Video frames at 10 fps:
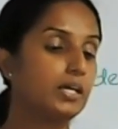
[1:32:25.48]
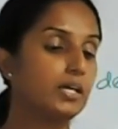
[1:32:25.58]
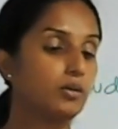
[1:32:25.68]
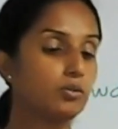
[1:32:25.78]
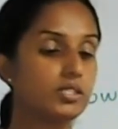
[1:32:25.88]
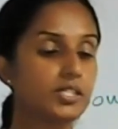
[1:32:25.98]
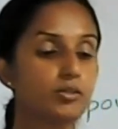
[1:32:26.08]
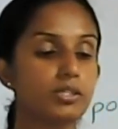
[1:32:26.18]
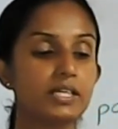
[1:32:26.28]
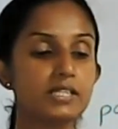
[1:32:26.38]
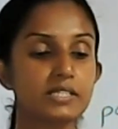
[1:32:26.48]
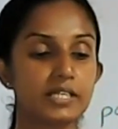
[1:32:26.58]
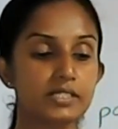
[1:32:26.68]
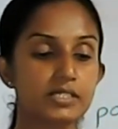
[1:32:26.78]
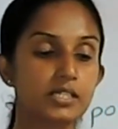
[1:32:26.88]
A longitudinal
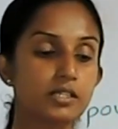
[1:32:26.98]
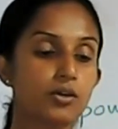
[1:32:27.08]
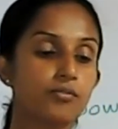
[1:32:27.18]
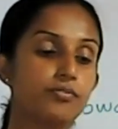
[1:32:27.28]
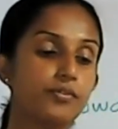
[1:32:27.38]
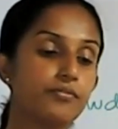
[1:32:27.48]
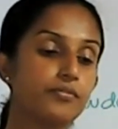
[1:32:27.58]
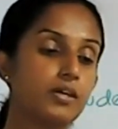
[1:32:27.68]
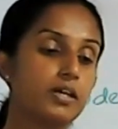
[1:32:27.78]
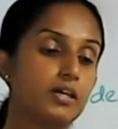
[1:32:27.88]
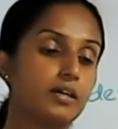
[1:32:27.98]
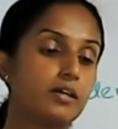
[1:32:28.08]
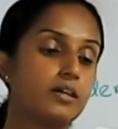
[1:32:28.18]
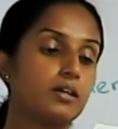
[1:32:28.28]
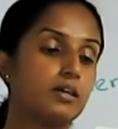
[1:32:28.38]
section of
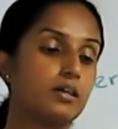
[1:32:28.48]
a